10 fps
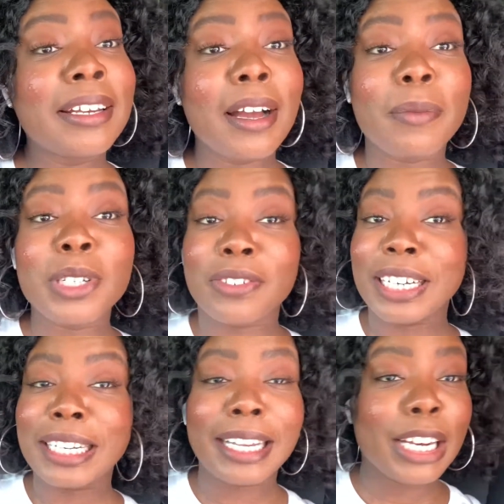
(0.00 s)
I was ready
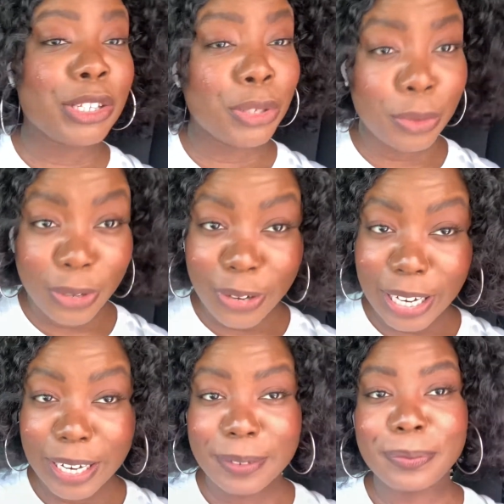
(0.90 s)
to get a
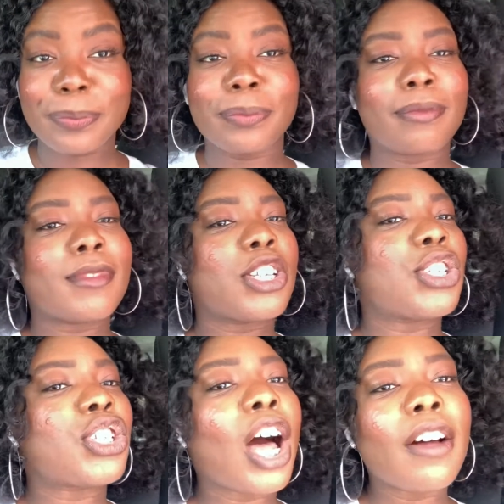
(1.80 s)
2-door
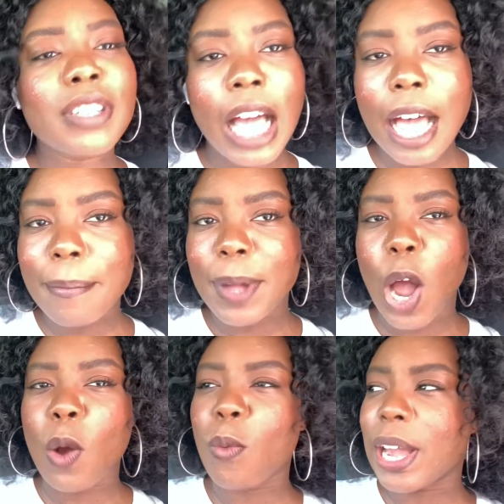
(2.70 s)
soft top
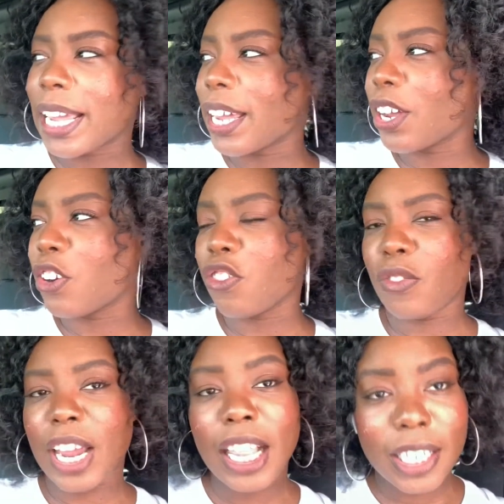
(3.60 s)
white
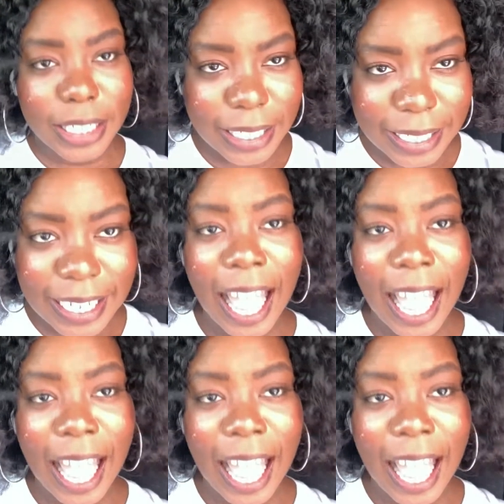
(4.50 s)
Wrangler.